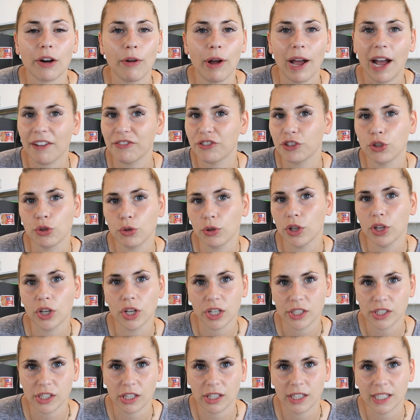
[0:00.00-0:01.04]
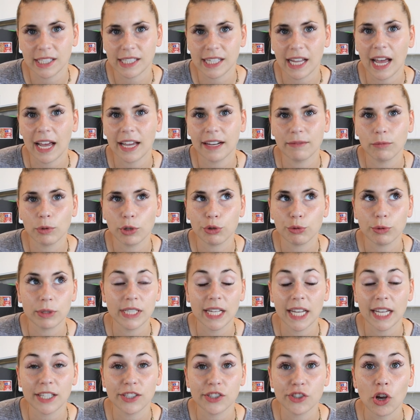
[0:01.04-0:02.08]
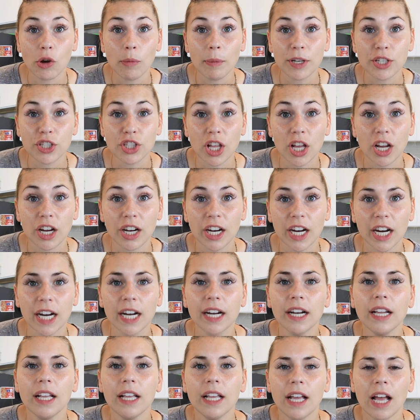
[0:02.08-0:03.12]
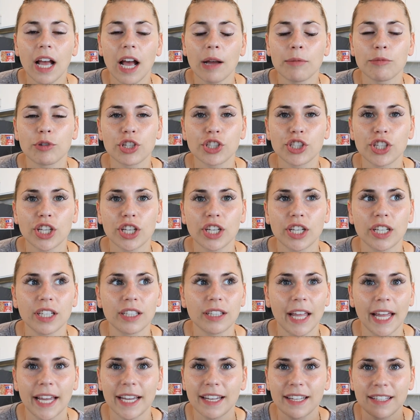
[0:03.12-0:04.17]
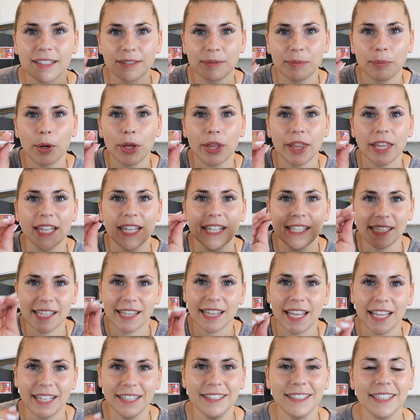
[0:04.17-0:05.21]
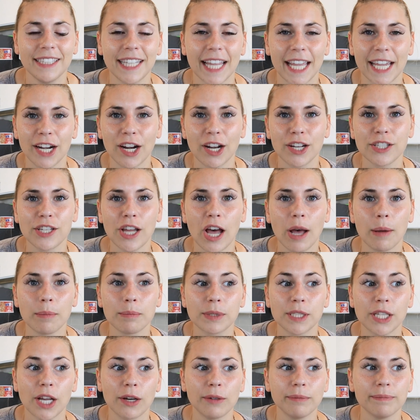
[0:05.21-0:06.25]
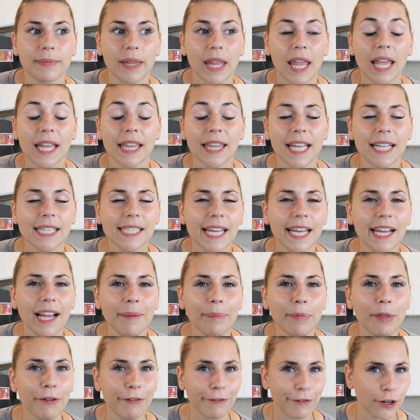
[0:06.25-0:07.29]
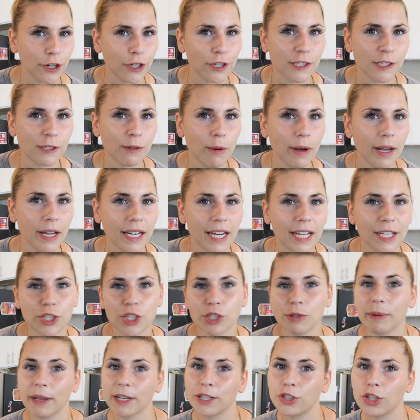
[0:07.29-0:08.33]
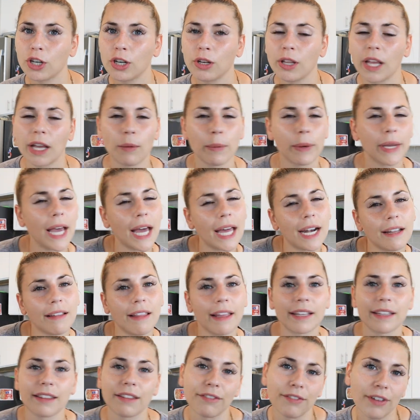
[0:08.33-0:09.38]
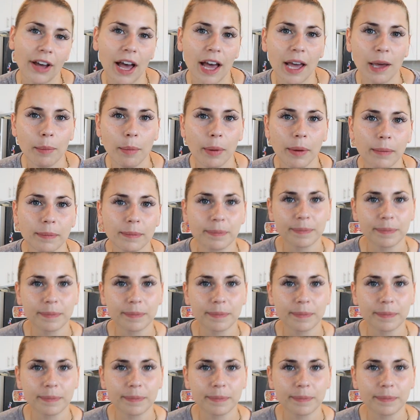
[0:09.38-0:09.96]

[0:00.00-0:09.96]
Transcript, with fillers: don't have to do the hooks on the side, which would take so much longer. I'm just gonna like put these and then lay it on top. So let's hang up the first one and just make sure like we kind of like the vibe.